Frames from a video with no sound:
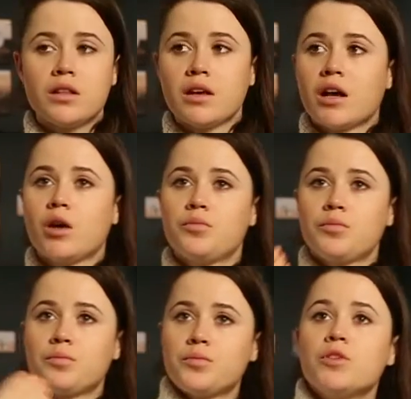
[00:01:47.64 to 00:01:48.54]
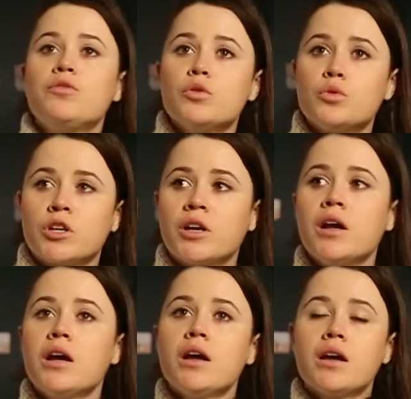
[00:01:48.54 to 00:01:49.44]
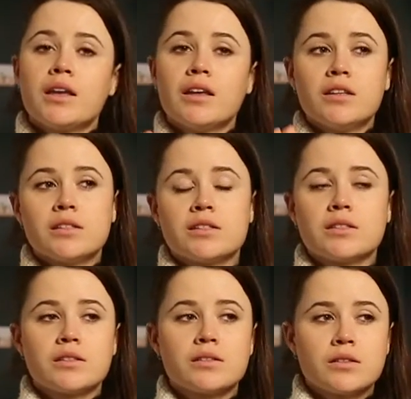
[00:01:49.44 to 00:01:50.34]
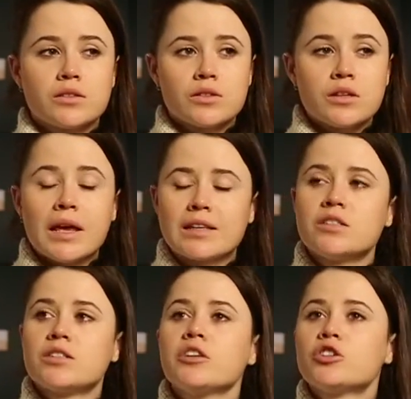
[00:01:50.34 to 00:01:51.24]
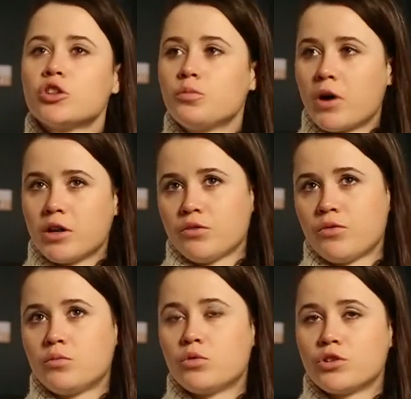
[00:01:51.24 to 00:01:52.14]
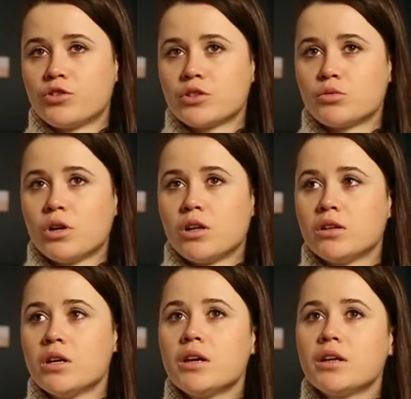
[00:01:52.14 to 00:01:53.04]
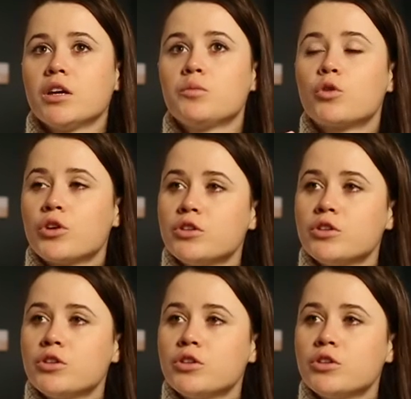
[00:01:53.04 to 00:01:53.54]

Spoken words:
they help the viewer get this existential part of the border as well, get more